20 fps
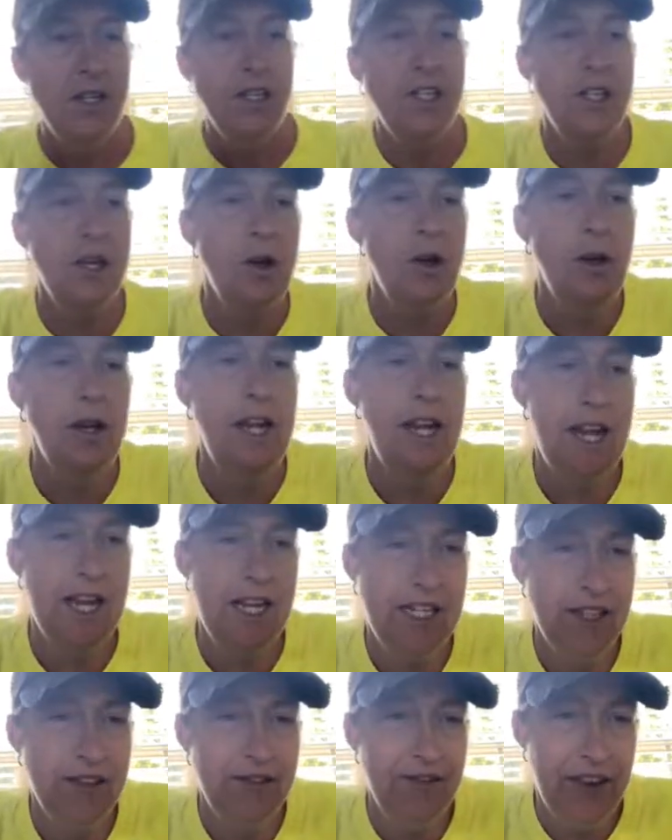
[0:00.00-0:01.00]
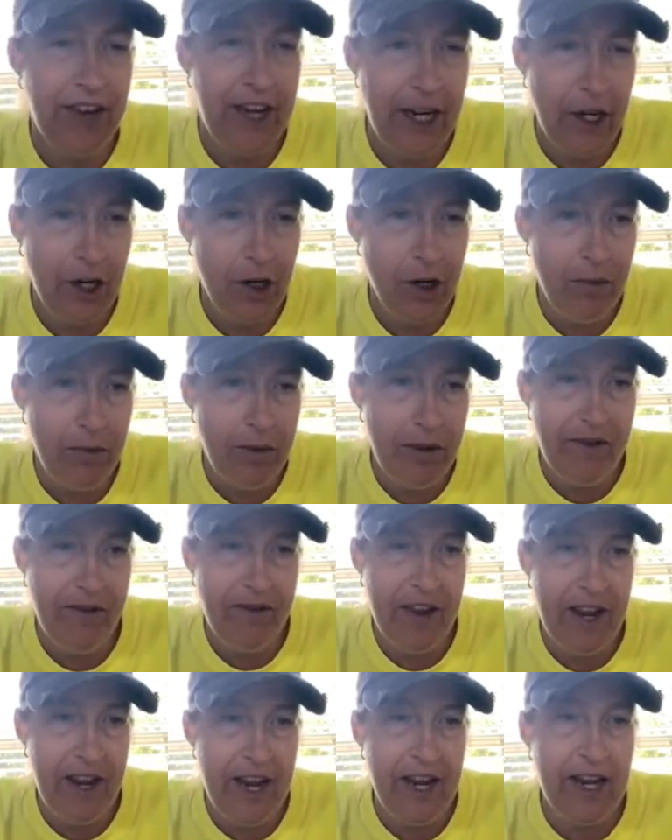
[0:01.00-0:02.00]
yes, faker my
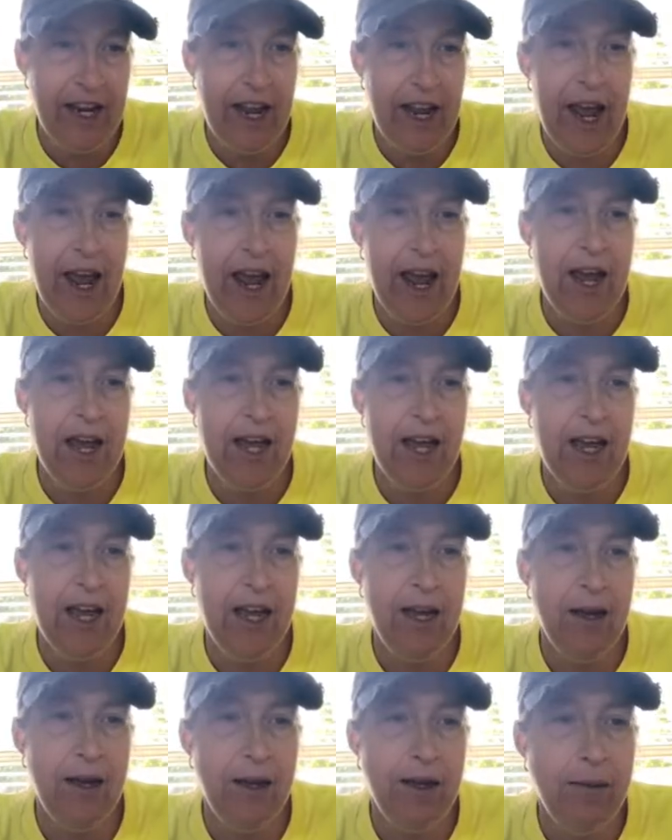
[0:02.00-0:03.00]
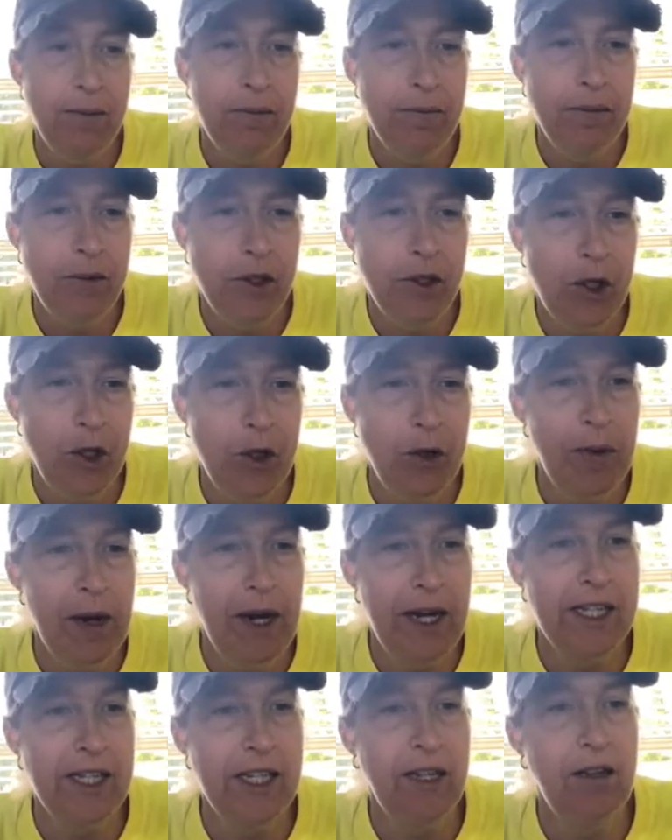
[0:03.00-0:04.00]
fake. I do
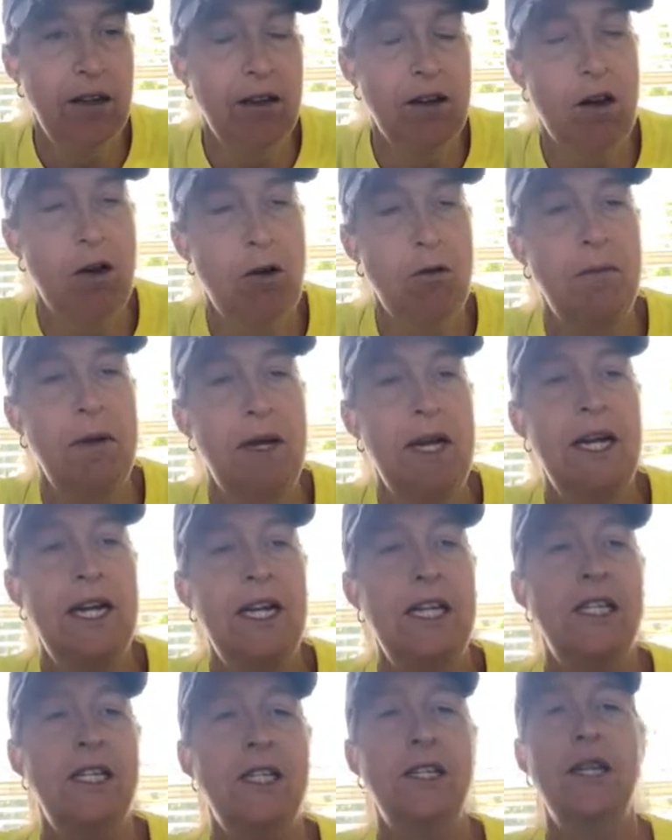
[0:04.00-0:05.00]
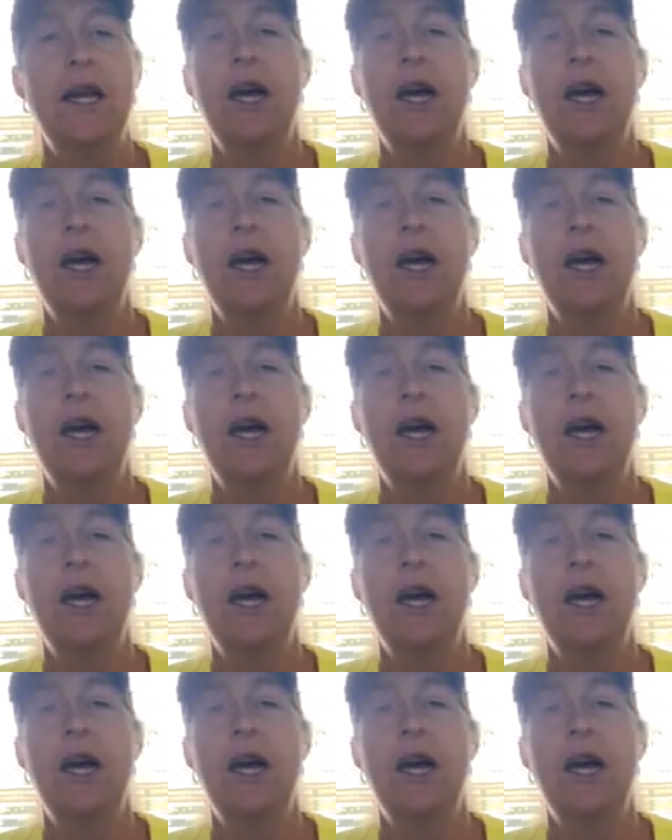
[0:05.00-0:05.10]
make silicone beads.